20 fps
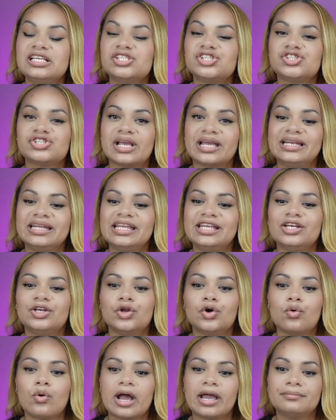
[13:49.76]
shiny
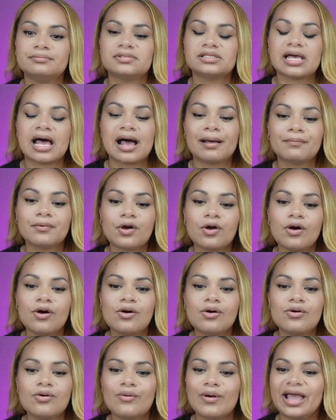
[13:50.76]
no wipe top
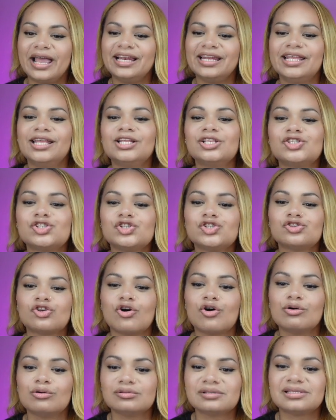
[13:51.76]
coat, and it is
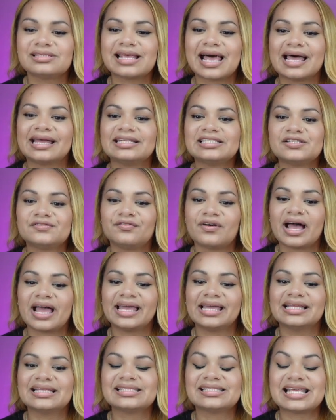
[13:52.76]
so
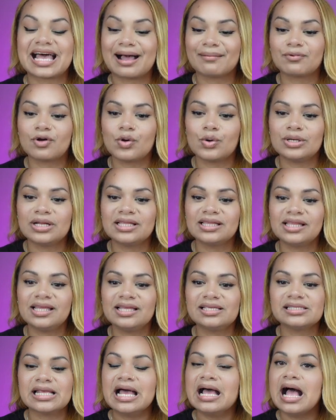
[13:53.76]
satisfying top coating
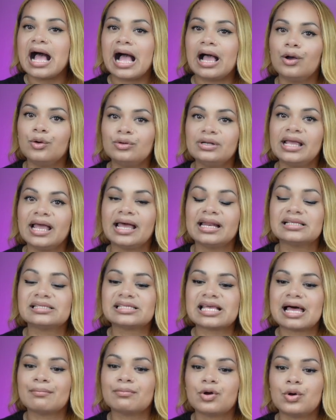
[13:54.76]
these. I only had to
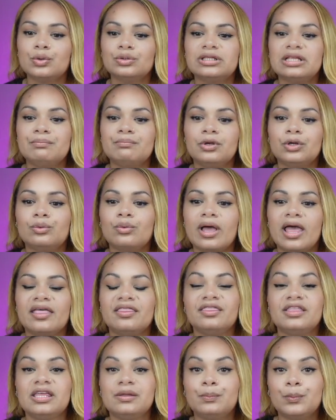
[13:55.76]
top coat the middle
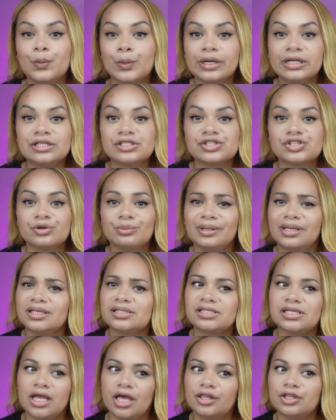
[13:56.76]
and the pointer
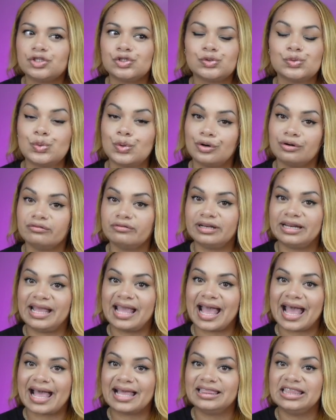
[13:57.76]
because the other two already
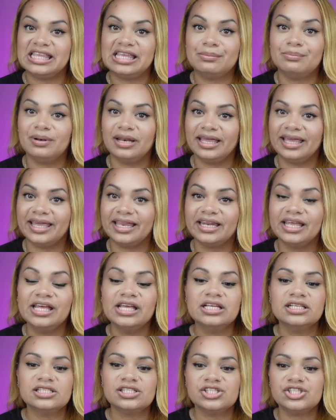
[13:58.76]
had the Bling It
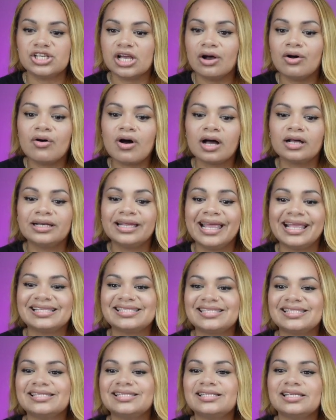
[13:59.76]
gel on it, and
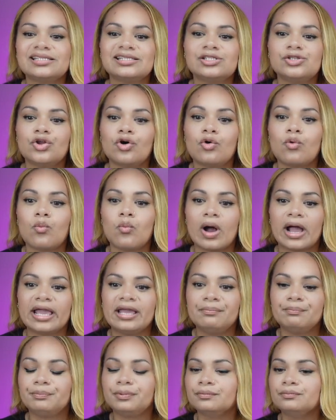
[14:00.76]
since it's no
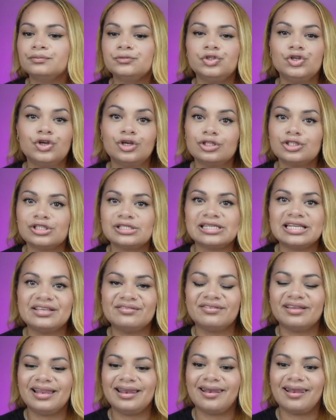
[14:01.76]
wipe, you could just
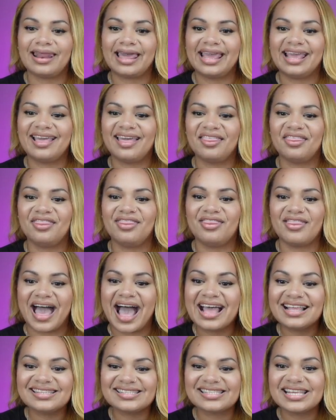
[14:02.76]
leave it like
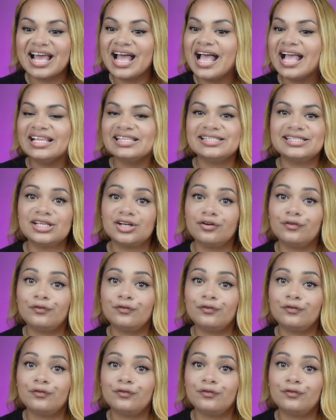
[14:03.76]
that. Did a